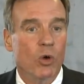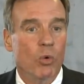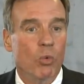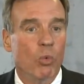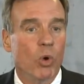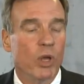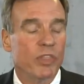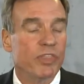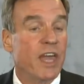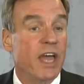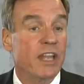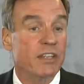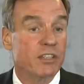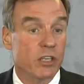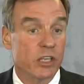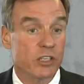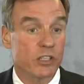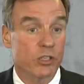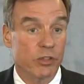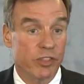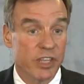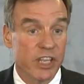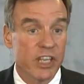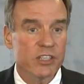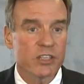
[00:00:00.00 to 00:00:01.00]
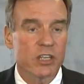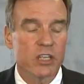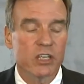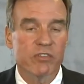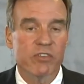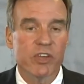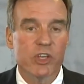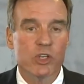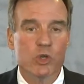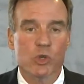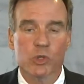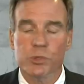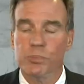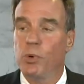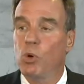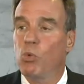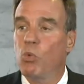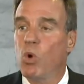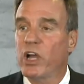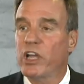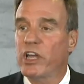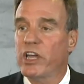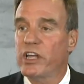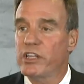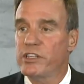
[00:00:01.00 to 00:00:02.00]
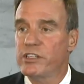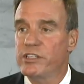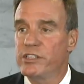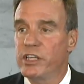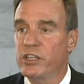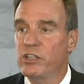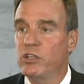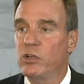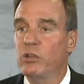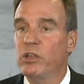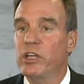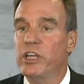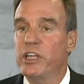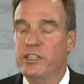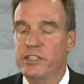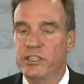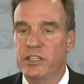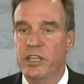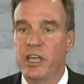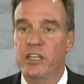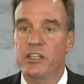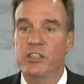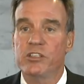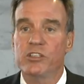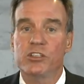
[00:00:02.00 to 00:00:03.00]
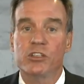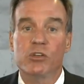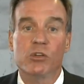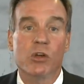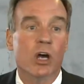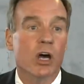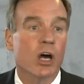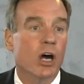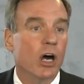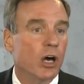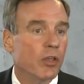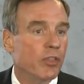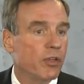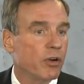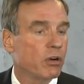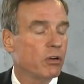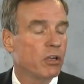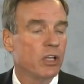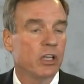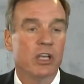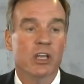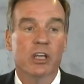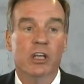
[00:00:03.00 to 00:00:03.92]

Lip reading: what that does to these individuals, but what kind of signal it sends to other